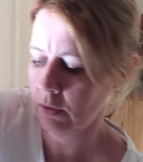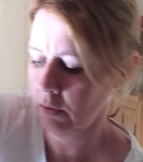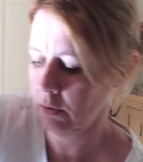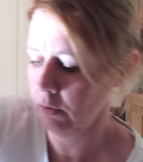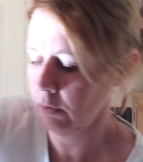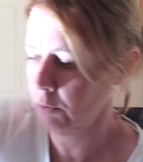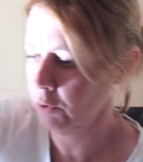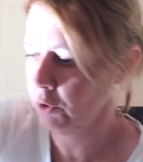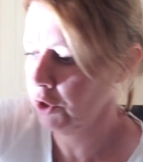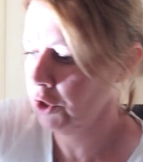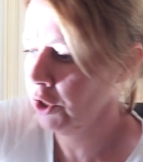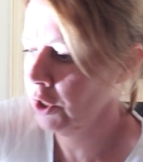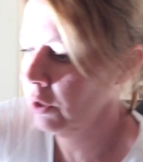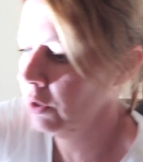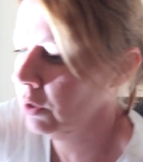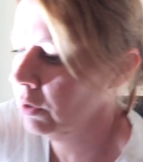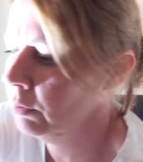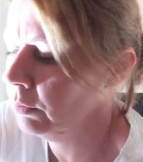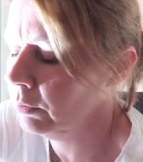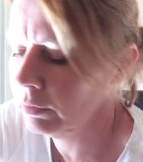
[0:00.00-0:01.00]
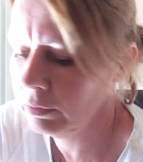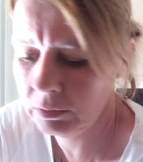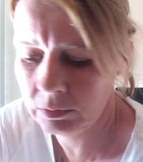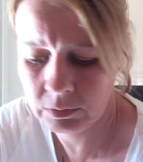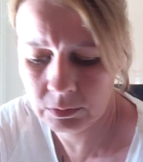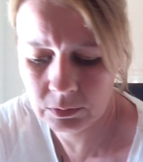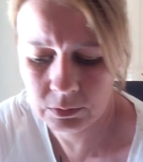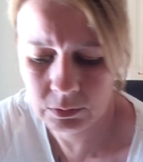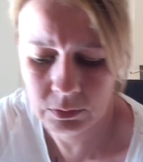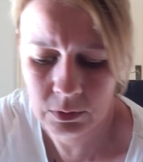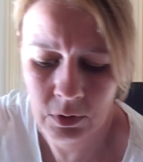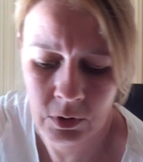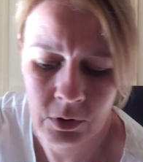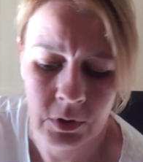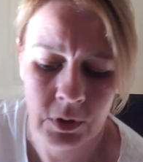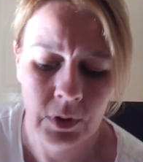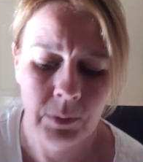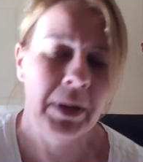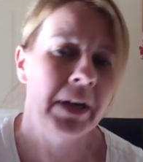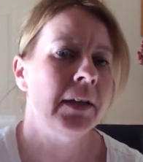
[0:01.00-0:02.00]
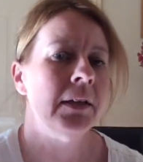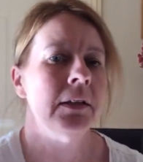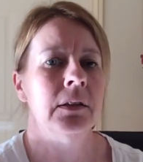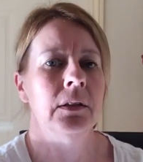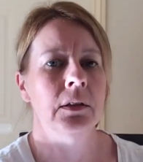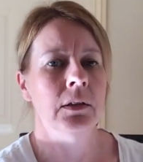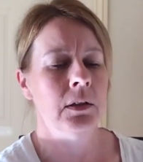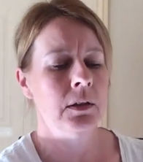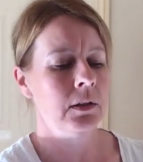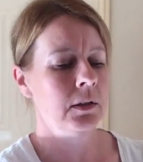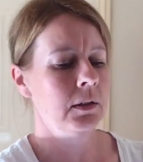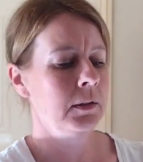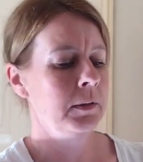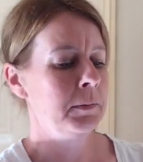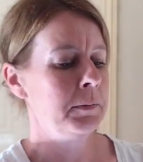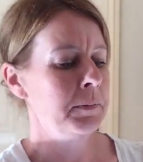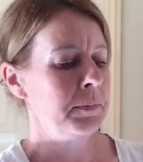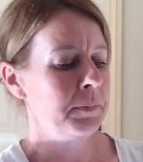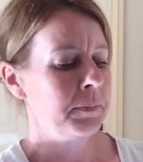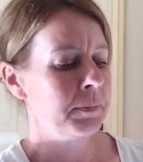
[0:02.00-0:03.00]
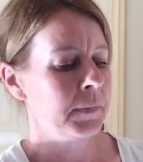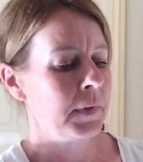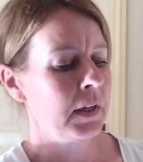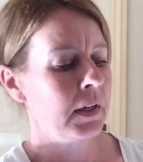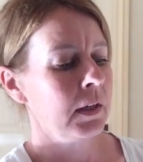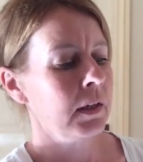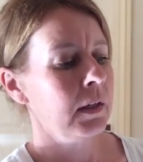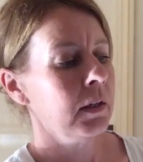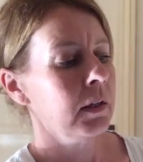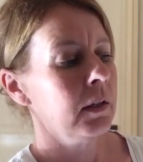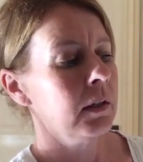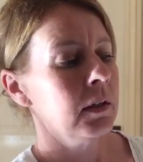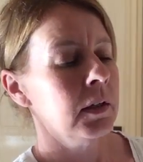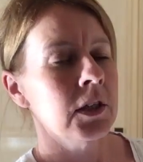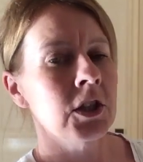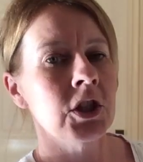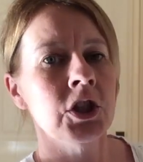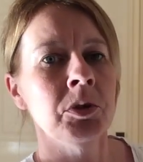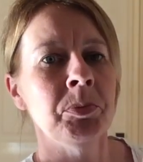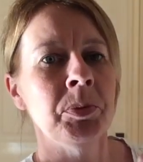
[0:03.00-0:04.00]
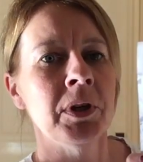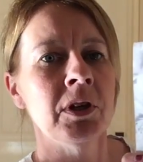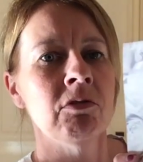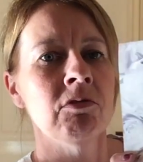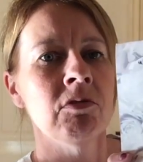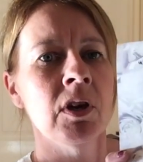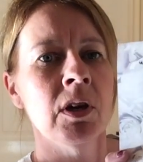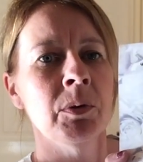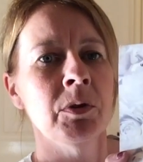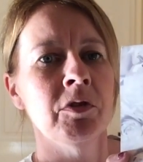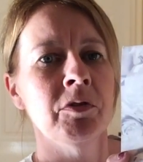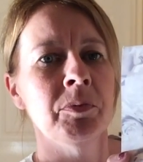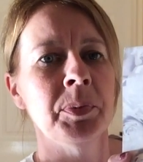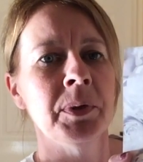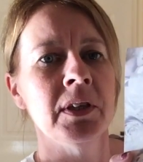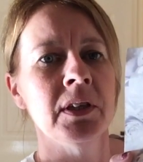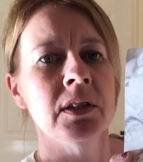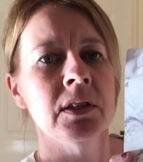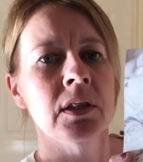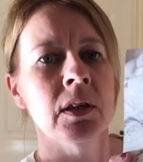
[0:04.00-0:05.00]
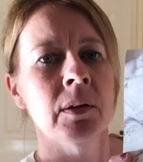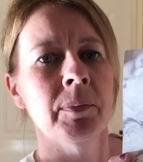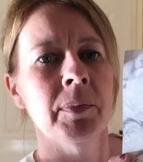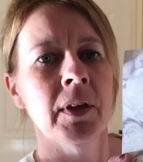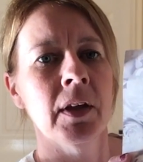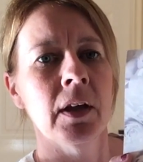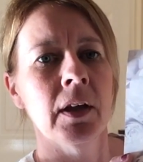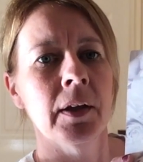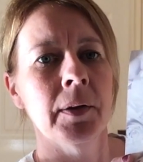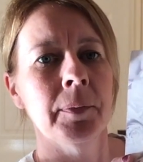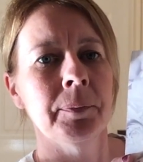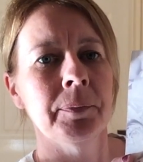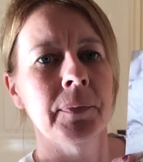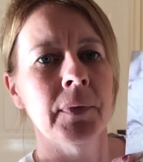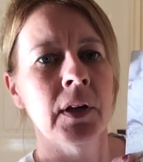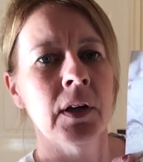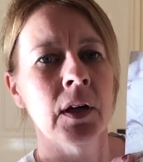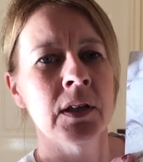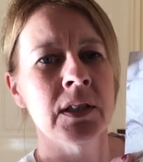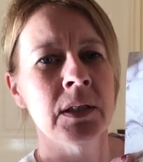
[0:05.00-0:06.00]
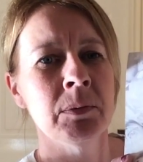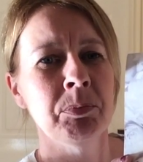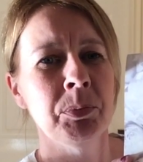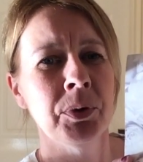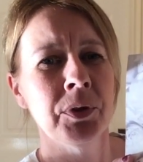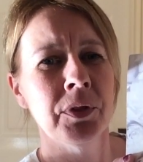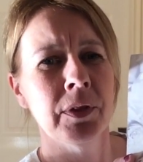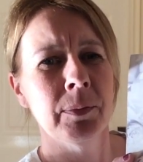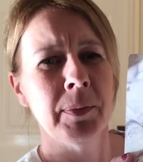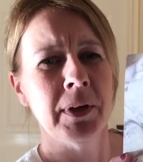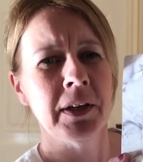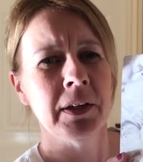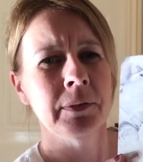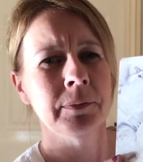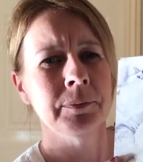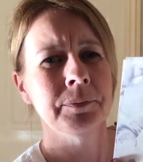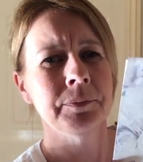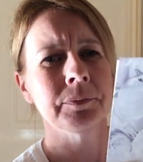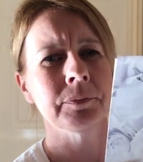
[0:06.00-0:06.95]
I'll show you on the pattern. There should be a row of beads up there, and I did put them in,